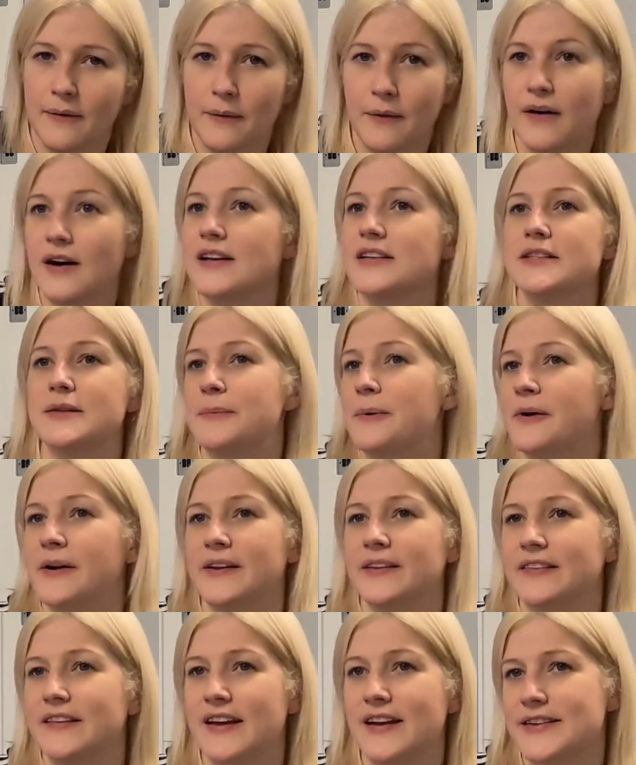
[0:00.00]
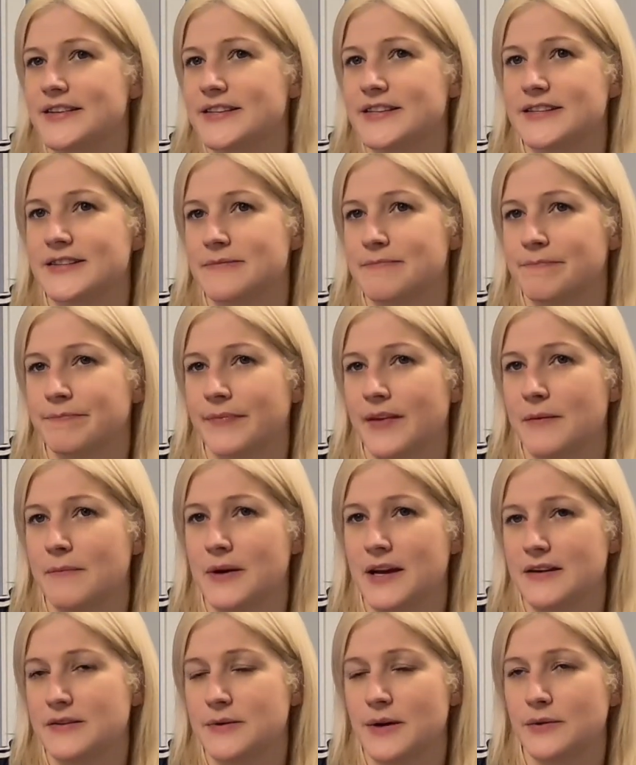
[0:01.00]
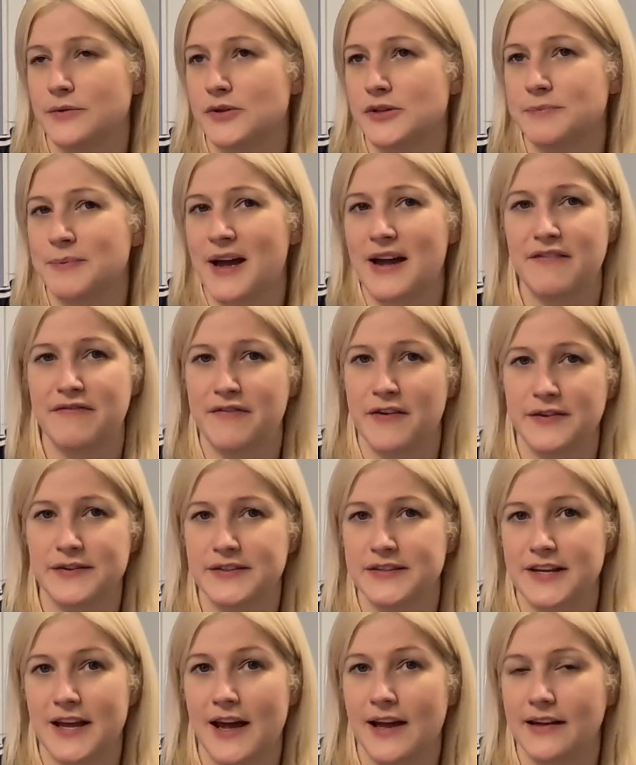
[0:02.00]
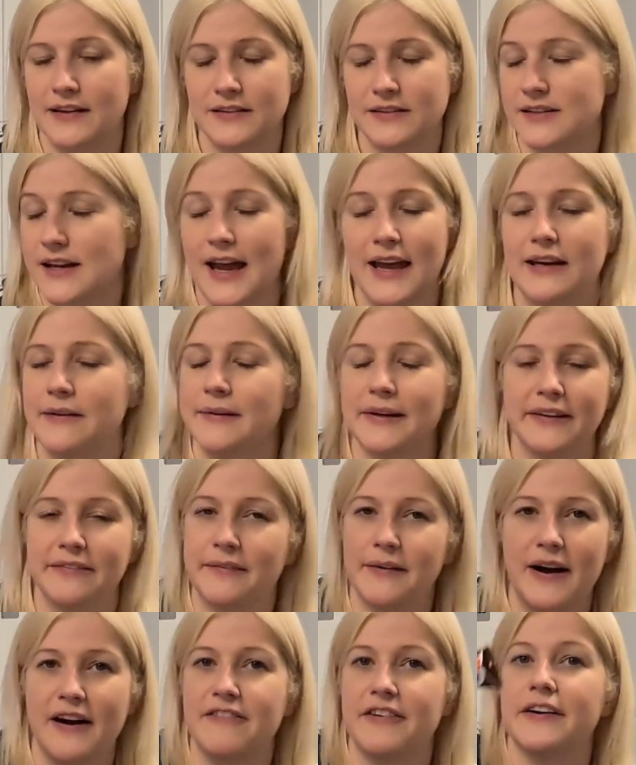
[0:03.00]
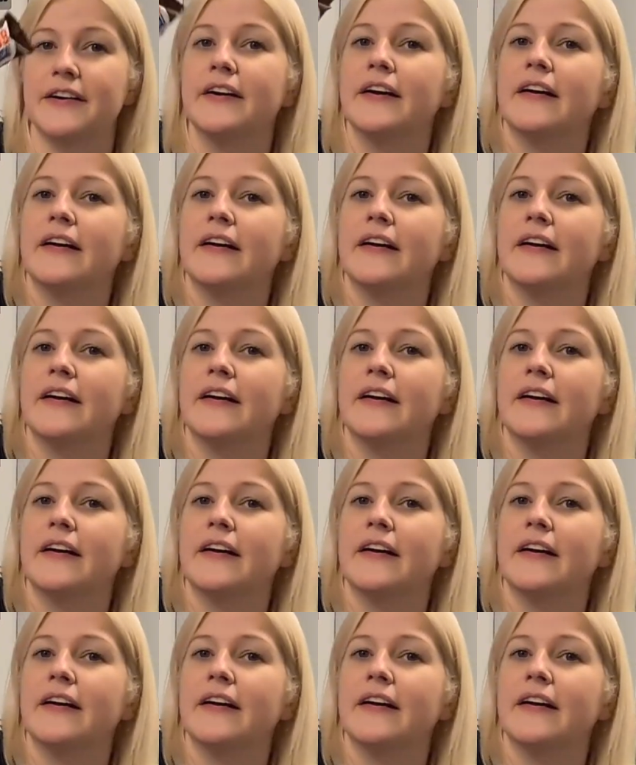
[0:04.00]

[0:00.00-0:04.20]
What is the point in this? You may as well just buy a fun size. Anyway, whatever.